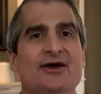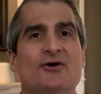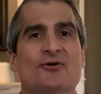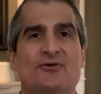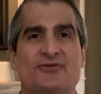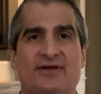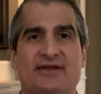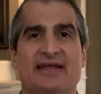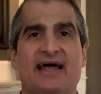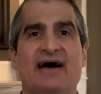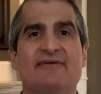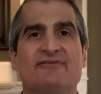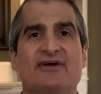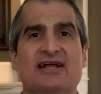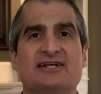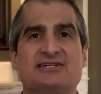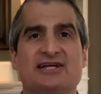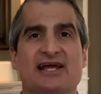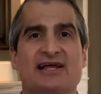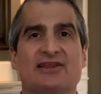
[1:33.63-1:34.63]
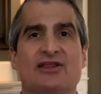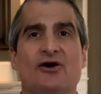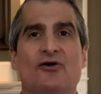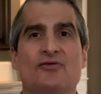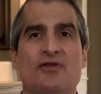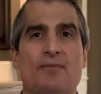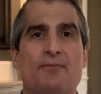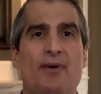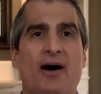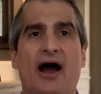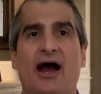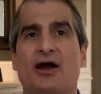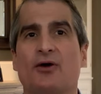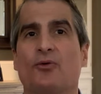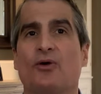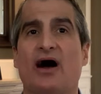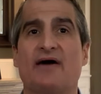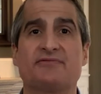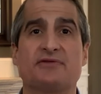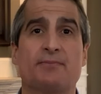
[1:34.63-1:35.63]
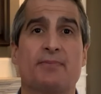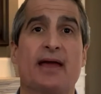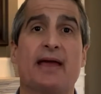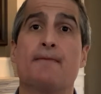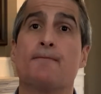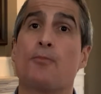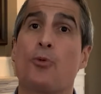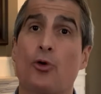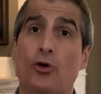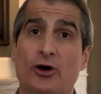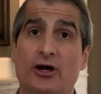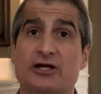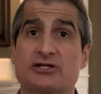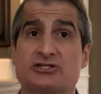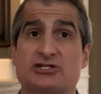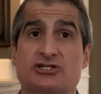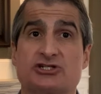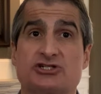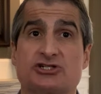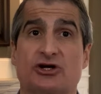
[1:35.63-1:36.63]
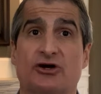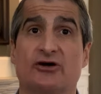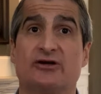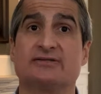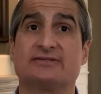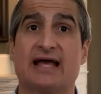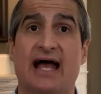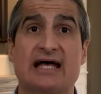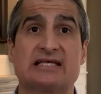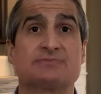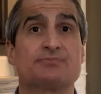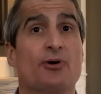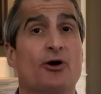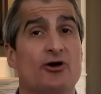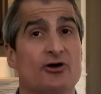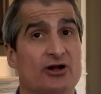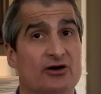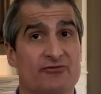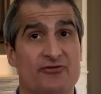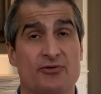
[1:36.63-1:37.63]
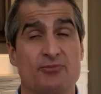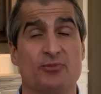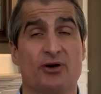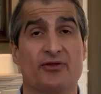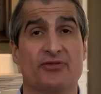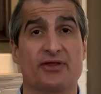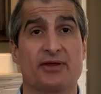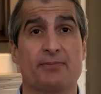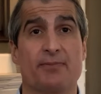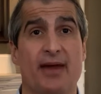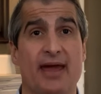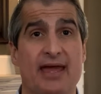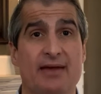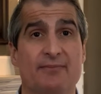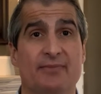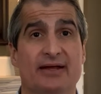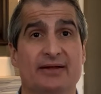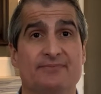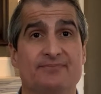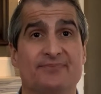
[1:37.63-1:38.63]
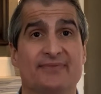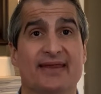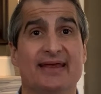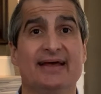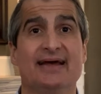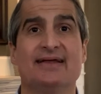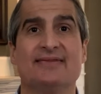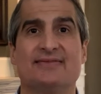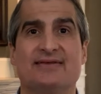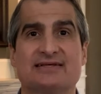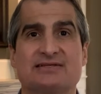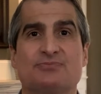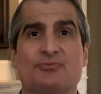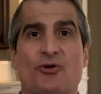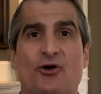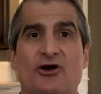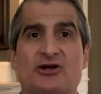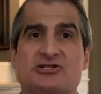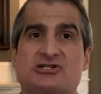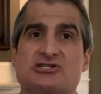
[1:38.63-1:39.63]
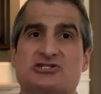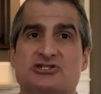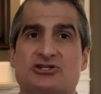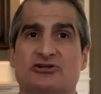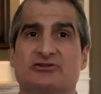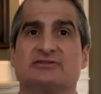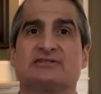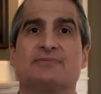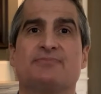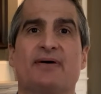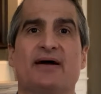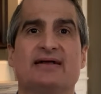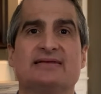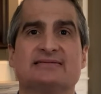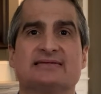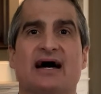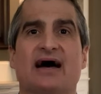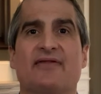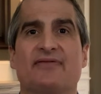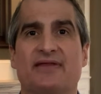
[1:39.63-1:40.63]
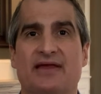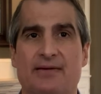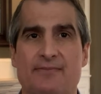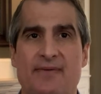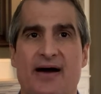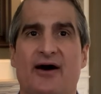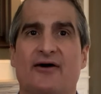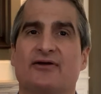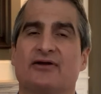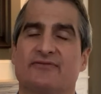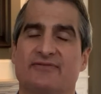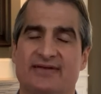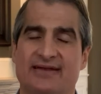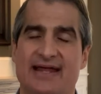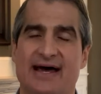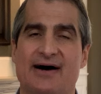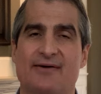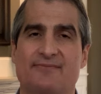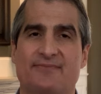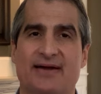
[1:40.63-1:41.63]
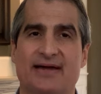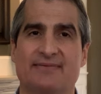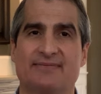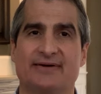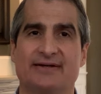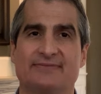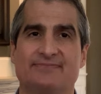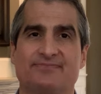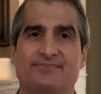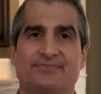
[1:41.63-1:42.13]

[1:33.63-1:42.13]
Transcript: With an FHA loan, the buyer will have to pay mortgage insurance as part of their monthly payment. This mortgage insurance depends on the amount of the down payment.